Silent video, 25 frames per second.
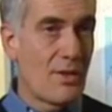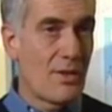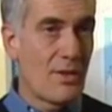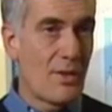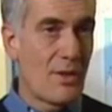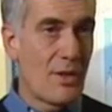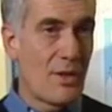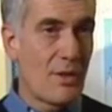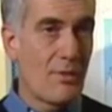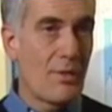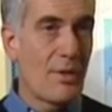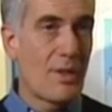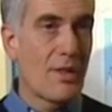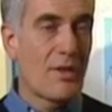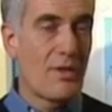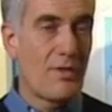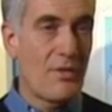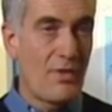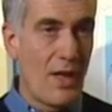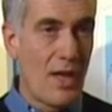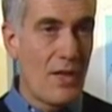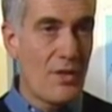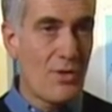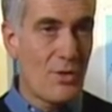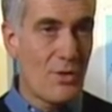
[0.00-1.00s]
thirty-three at the
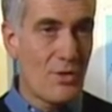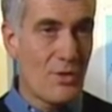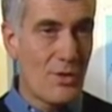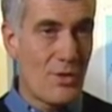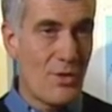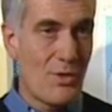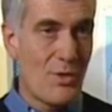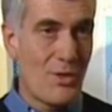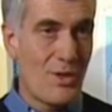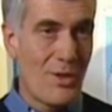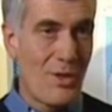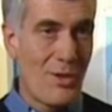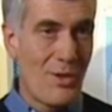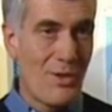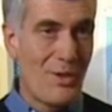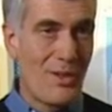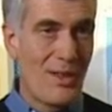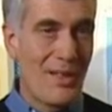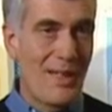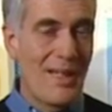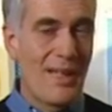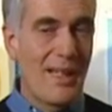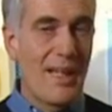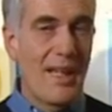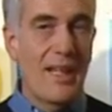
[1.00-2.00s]
Fleischer studio,
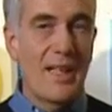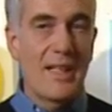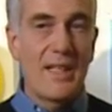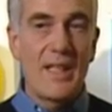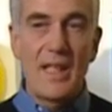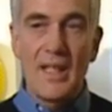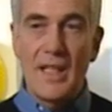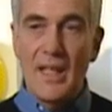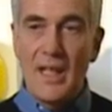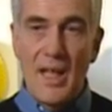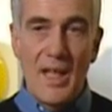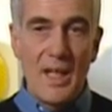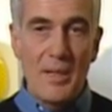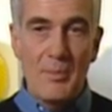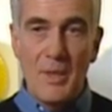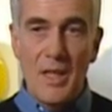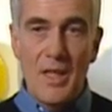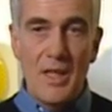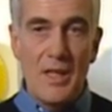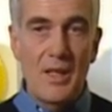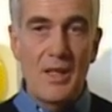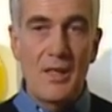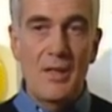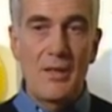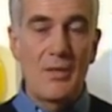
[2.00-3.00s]
and he had
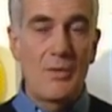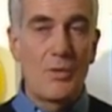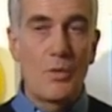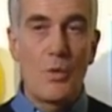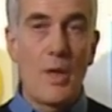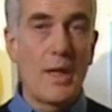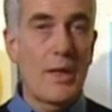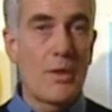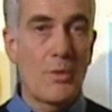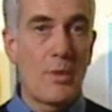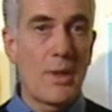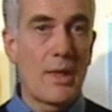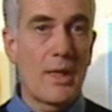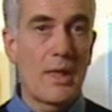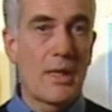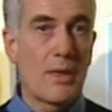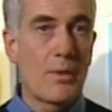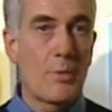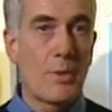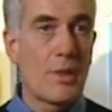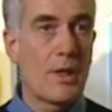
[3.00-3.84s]
animated quite quickly.